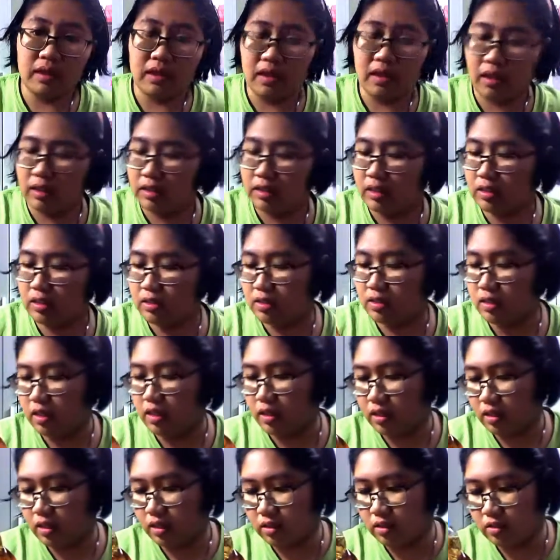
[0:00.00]
good. It's like
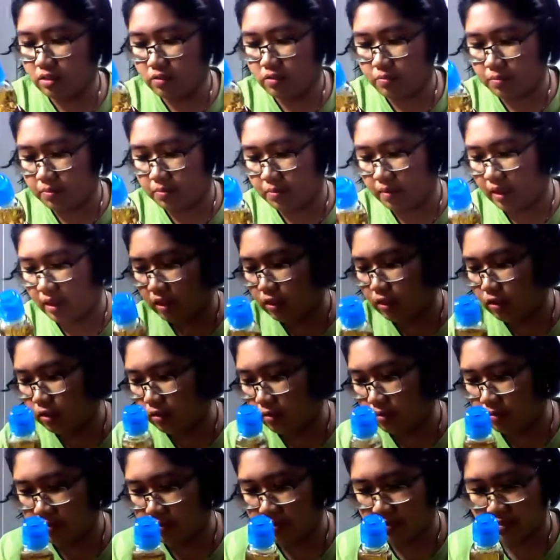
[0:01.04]
it's you
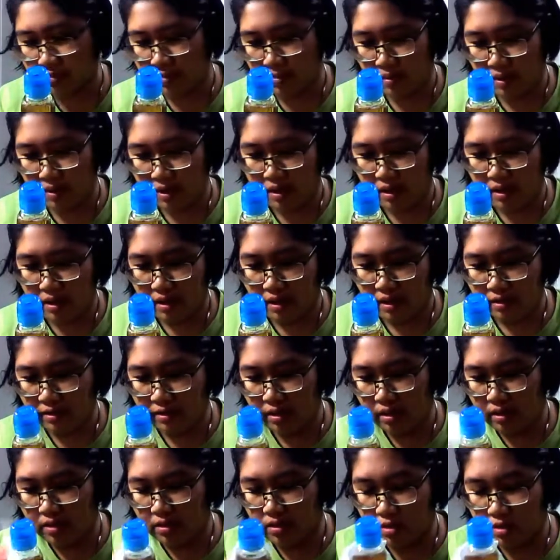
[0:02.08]
don't it
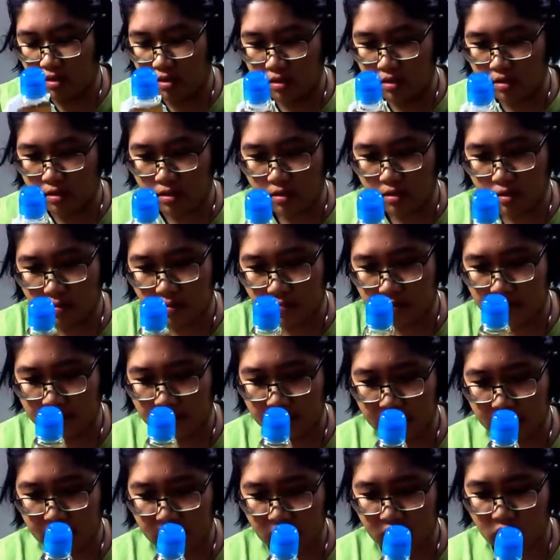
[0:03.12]
tastes
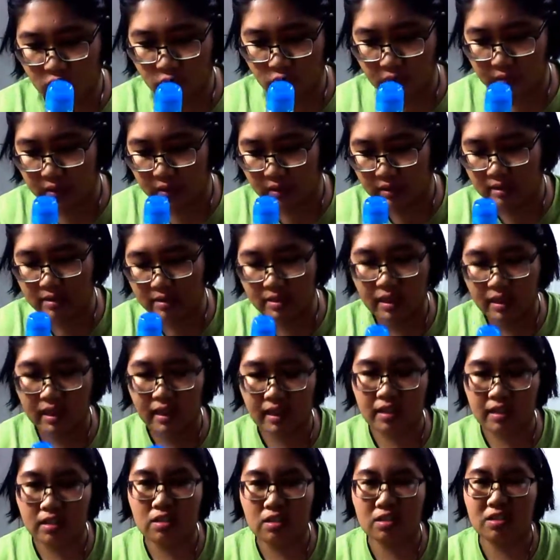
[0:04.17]
you don't really
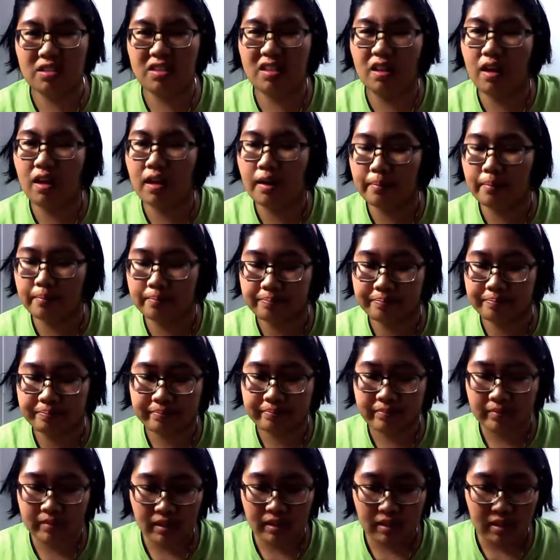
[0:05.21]
taste um
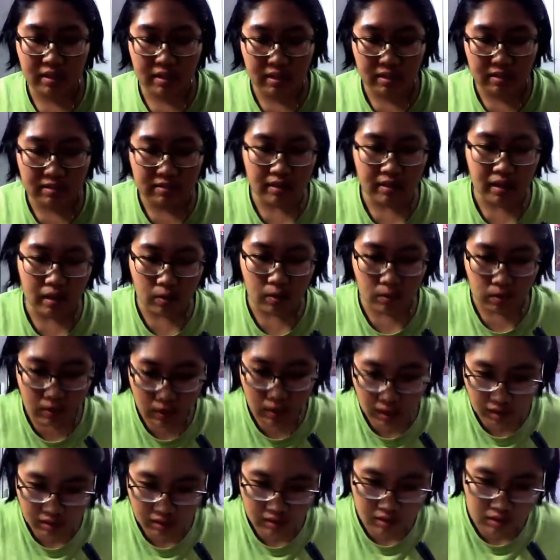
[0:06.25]

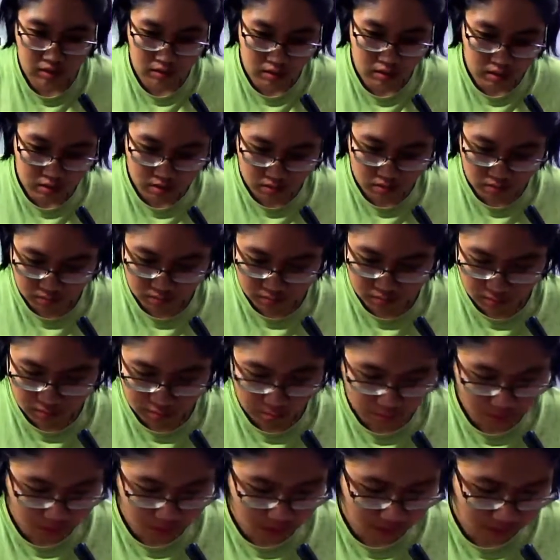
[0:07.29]
takoyaki
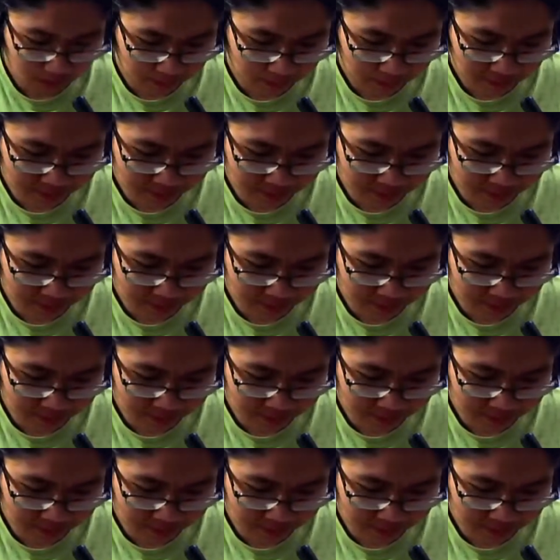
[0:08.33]
per se.